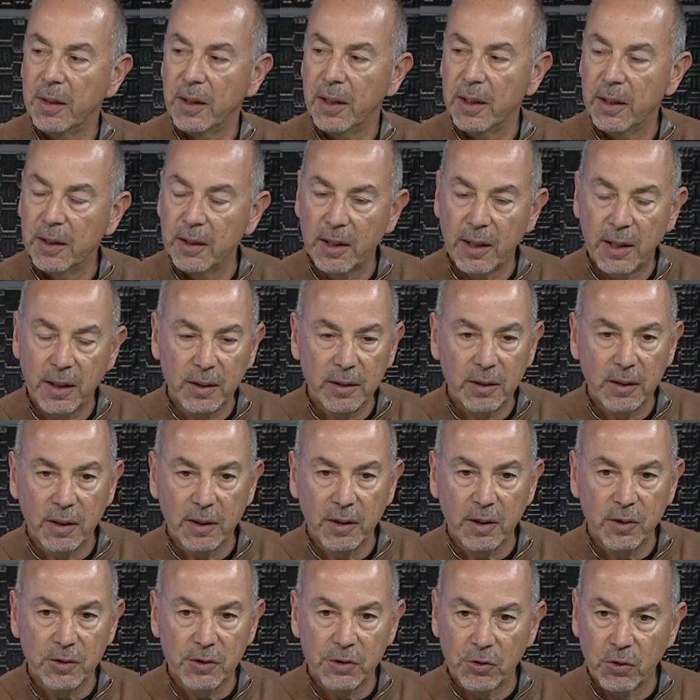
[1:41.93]
And, and
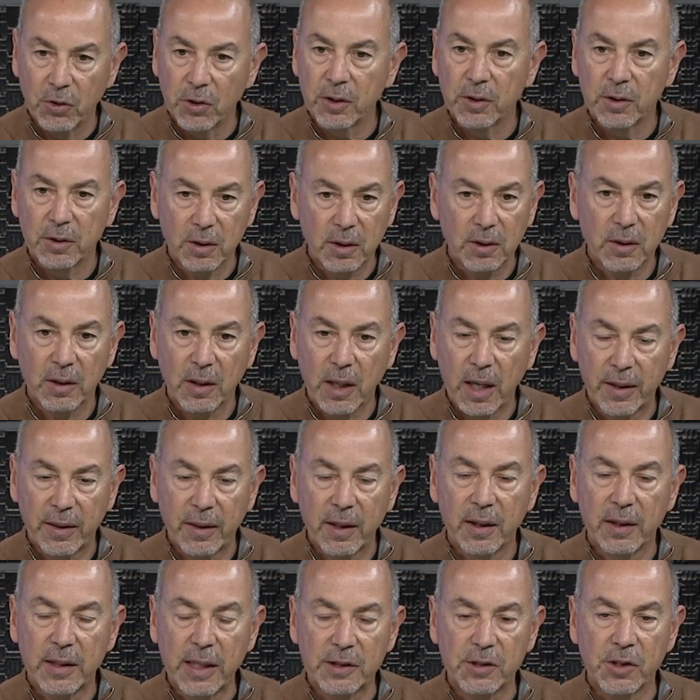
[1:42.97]
you know, Jordan, I
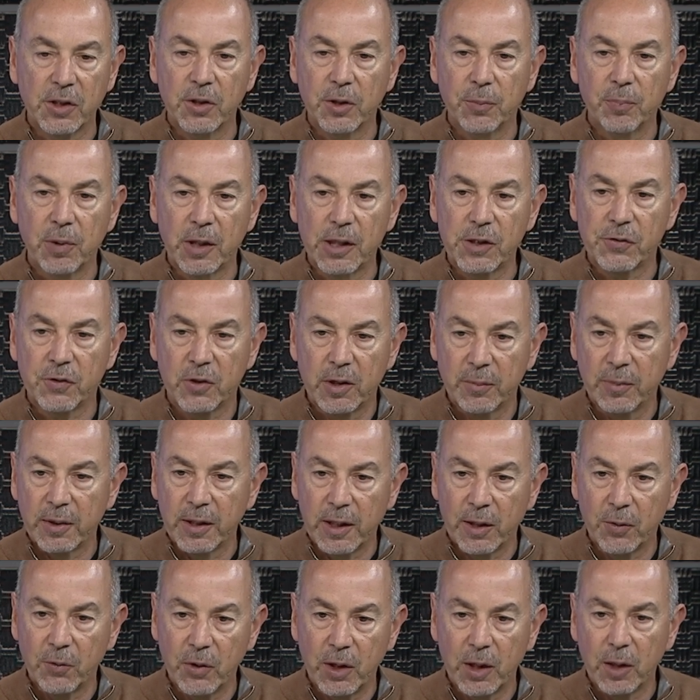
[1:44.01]
think that's a good place for him to
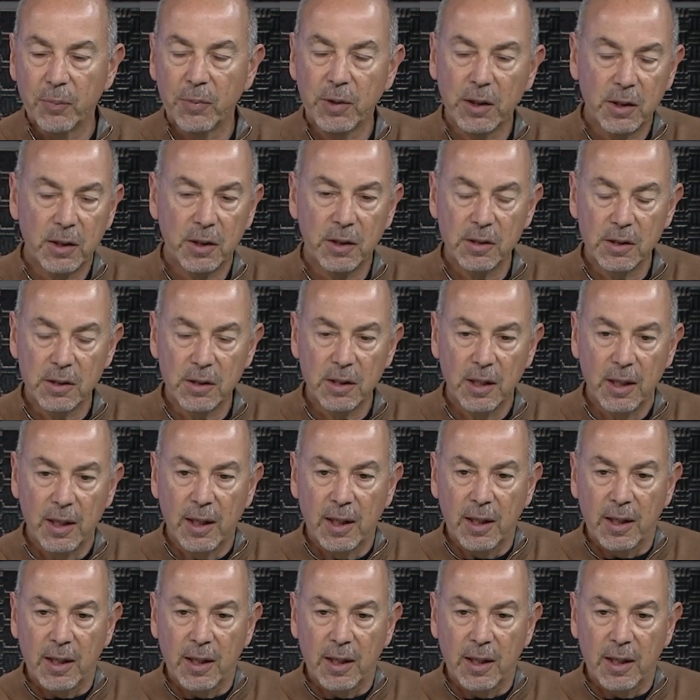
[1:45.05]
get well because